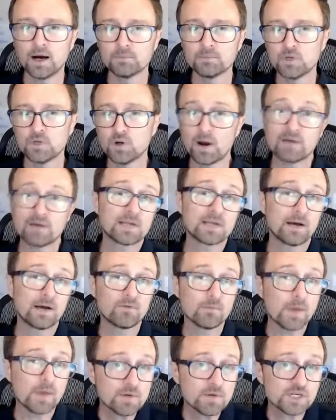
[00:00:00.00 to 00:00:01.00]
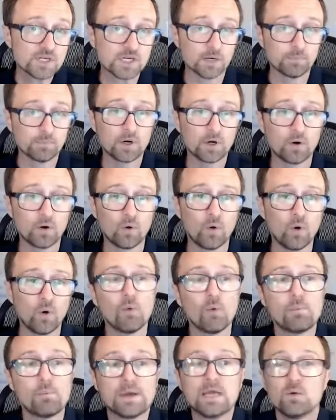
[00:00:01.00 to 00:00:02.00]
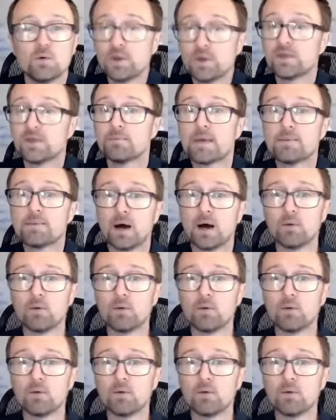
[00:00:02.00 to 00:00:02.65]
you have to have a membership or be with a member.